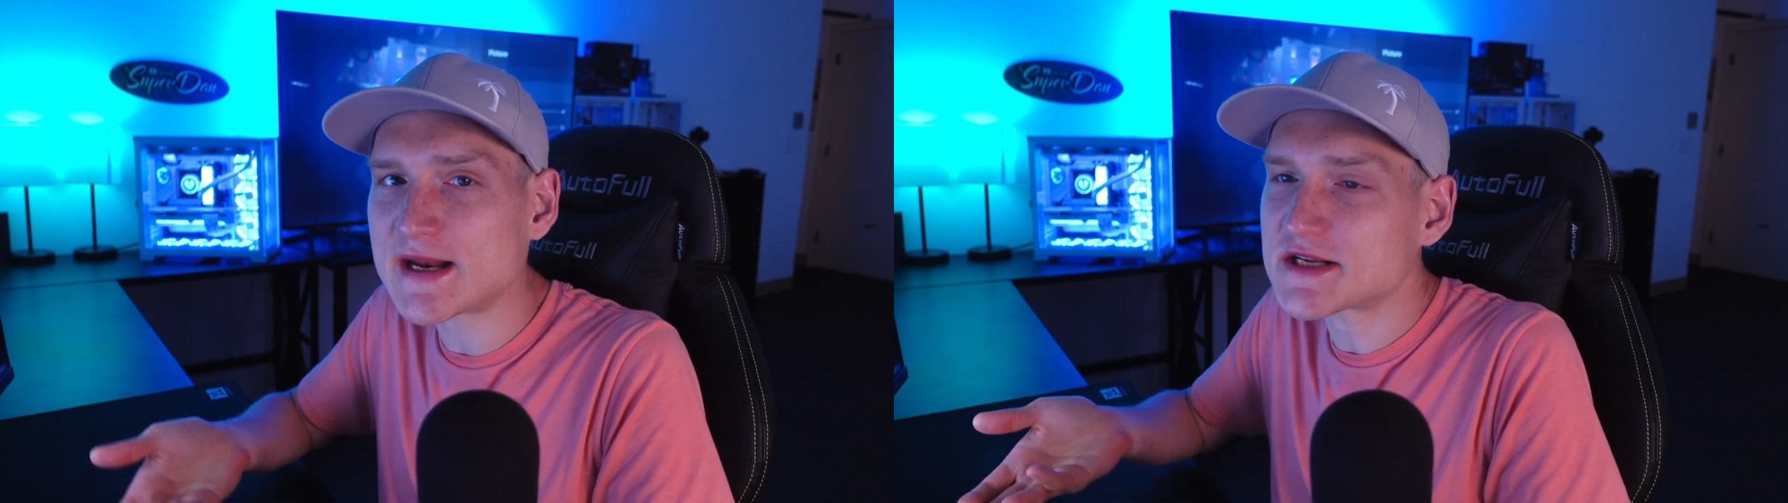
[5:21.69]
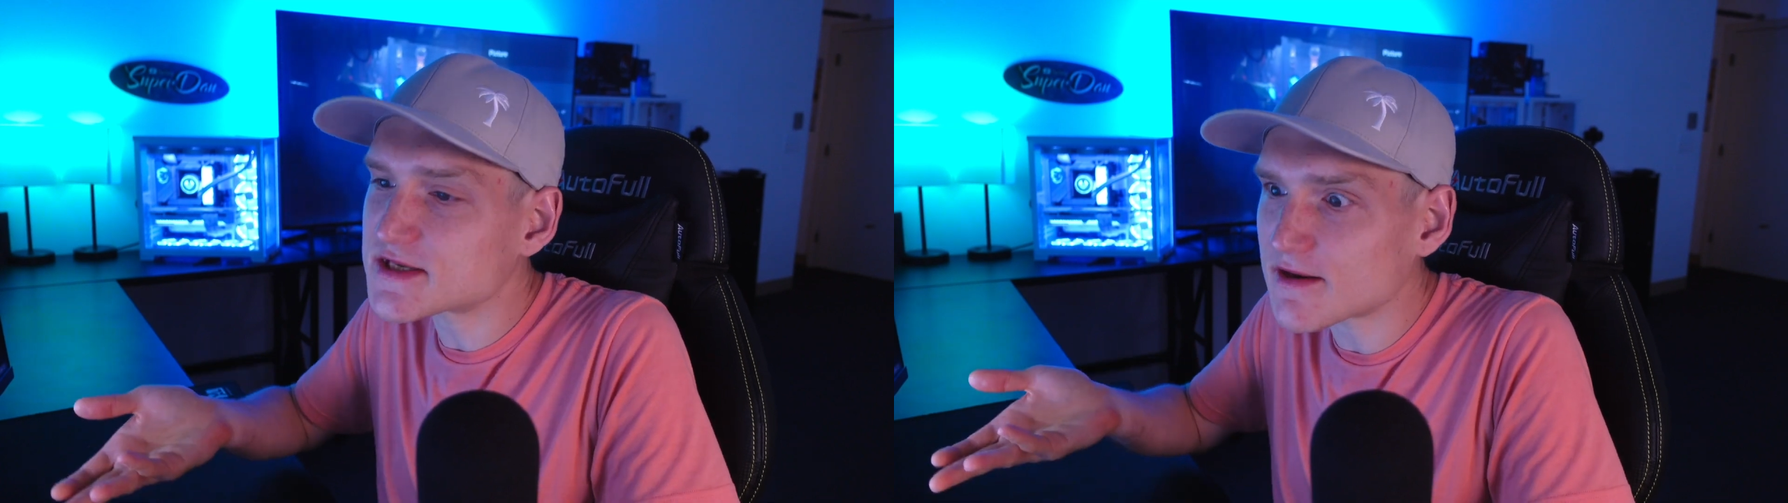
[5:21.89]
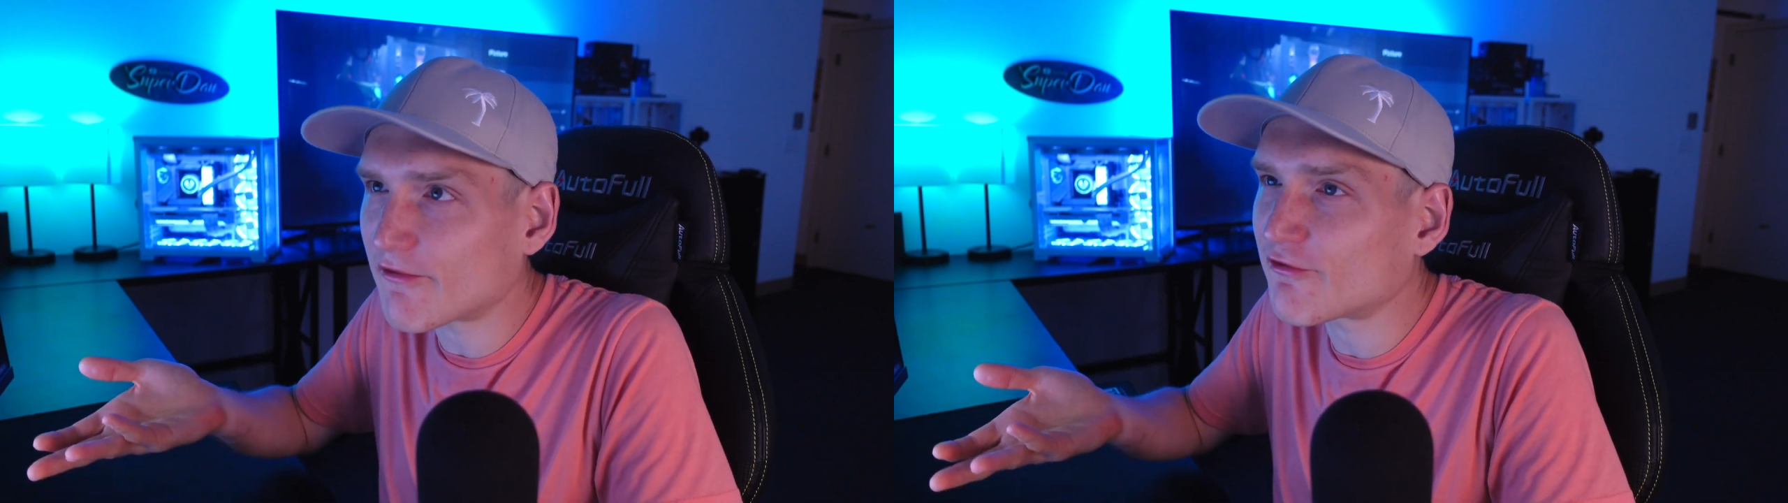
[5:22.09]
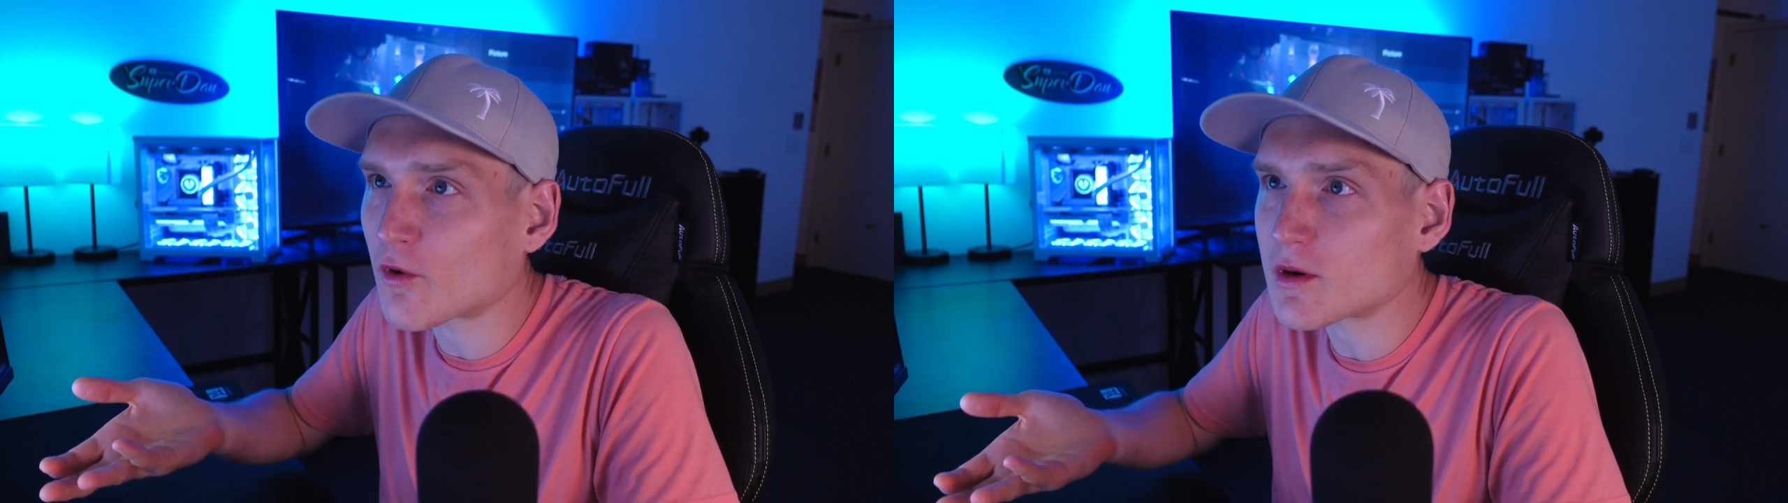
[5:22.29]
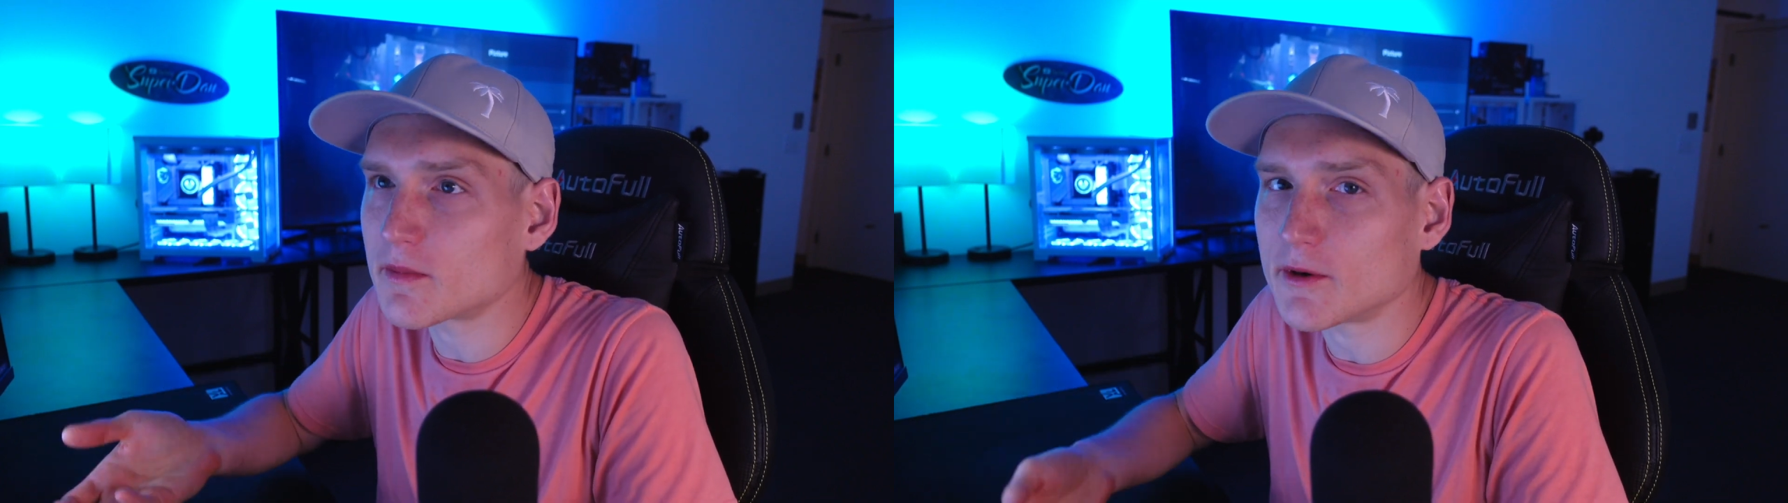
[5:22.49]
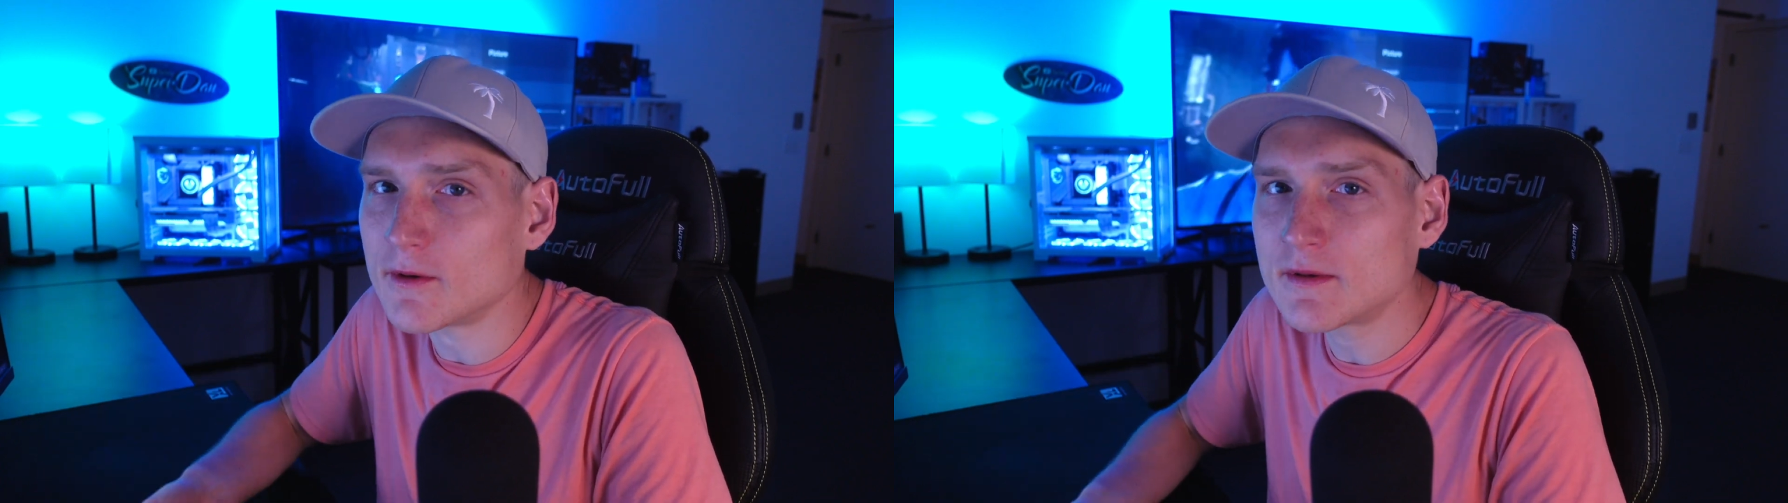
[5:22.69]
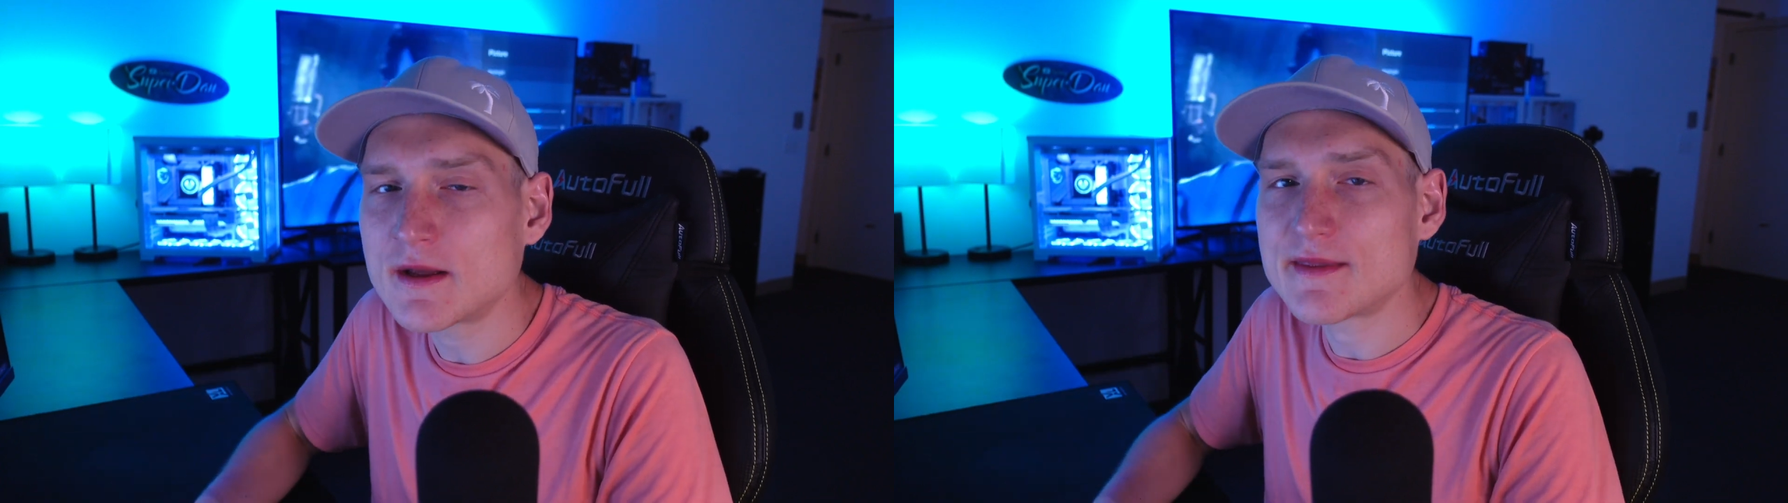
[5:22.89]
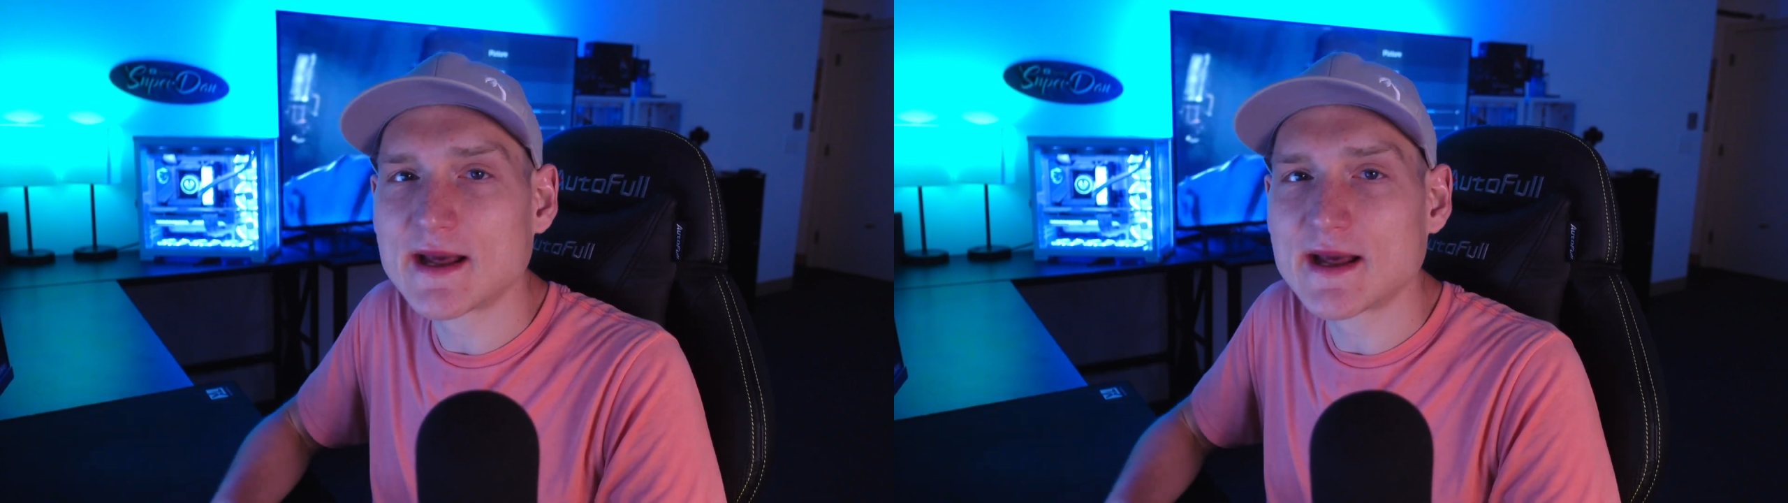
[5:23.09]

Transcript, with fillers: and it's affordable,